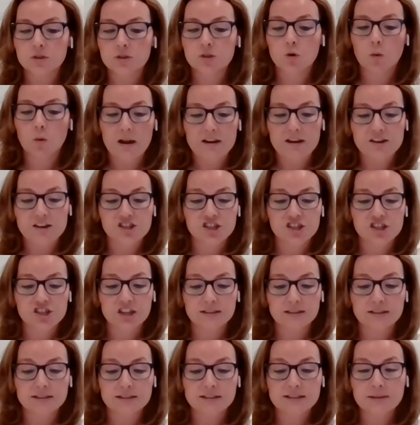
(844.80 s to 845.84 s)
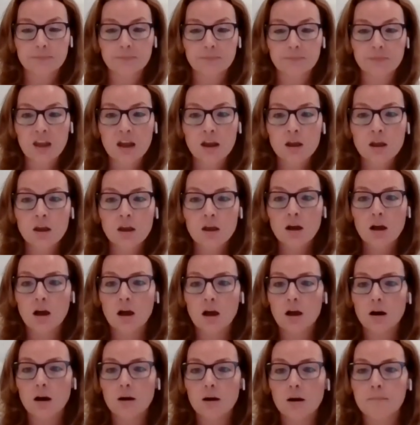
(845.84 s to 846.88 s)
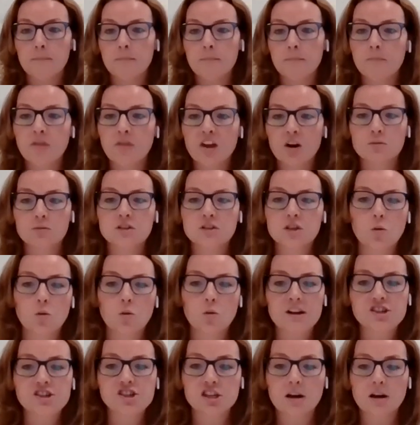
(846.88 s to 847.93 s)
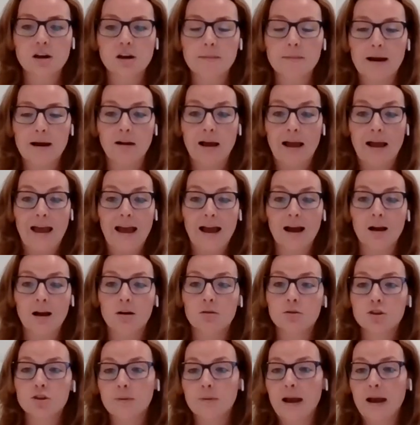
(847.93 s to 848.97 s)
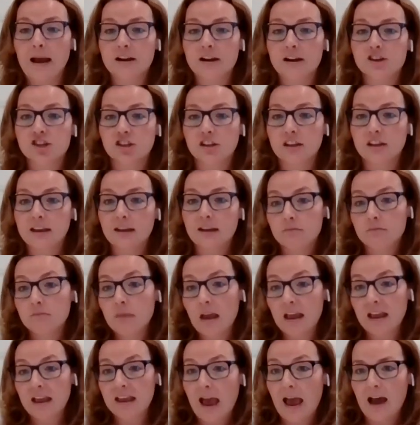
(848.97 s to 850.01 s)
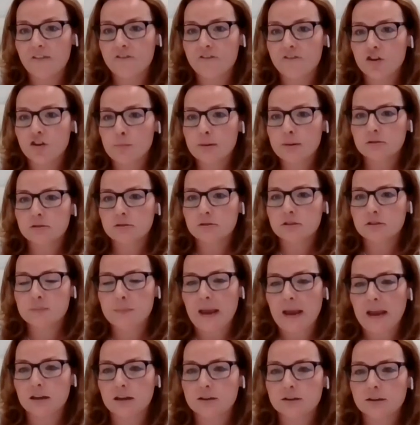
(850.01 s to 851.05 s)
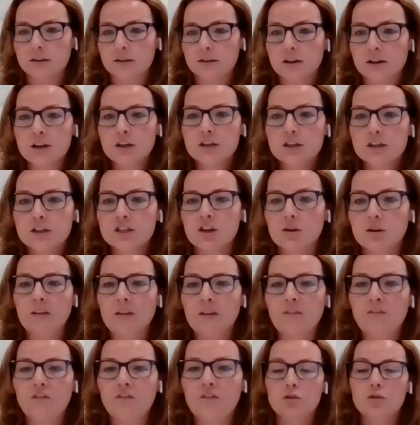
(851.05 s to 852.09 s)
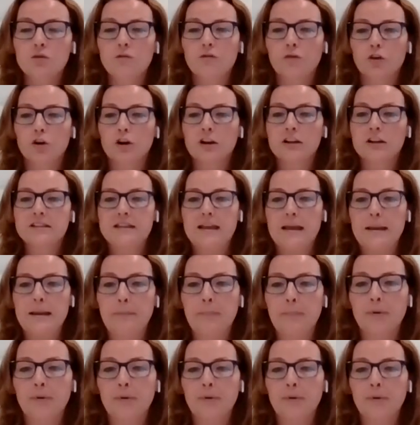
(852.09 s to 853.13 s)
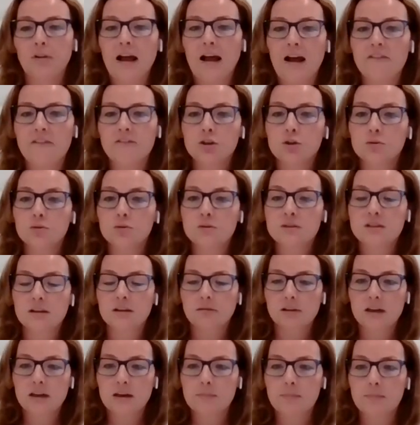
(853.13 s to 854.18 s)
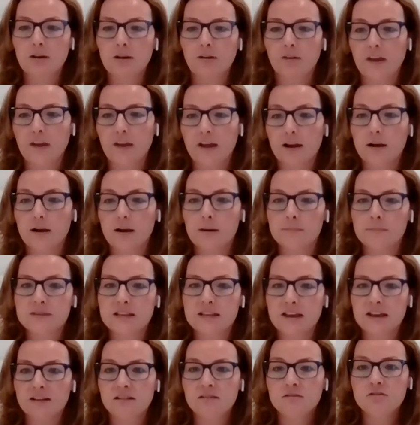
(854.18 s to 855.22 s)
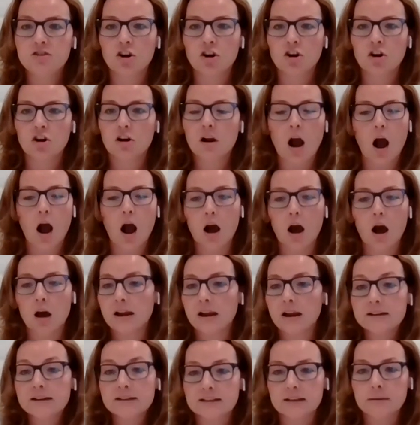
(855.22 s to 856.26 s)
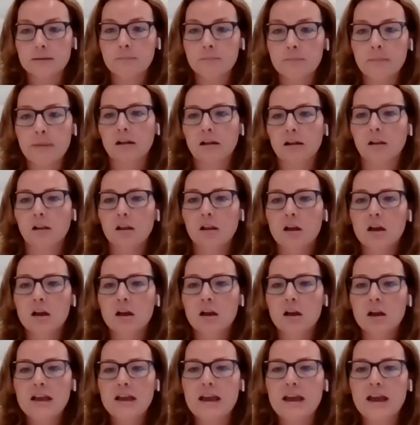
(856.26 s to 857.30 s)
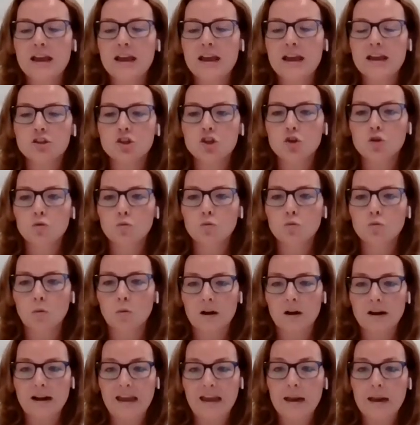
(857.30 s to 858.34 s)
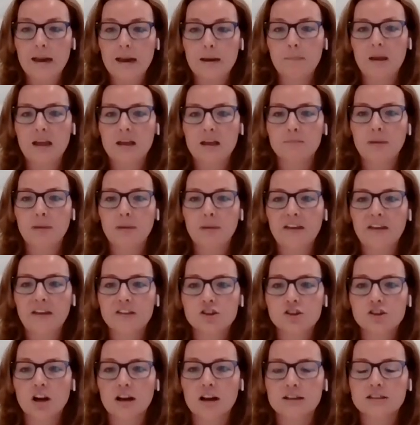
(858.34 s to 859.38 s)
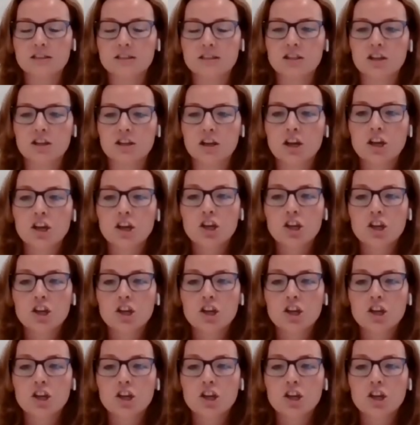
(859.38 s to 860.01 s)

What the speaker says: of those questions. There was a question about how you actually have your bills paid. So if you, for example, have a utility bill that comes in, your Con Edison bill, and you want to get it paid by the trust,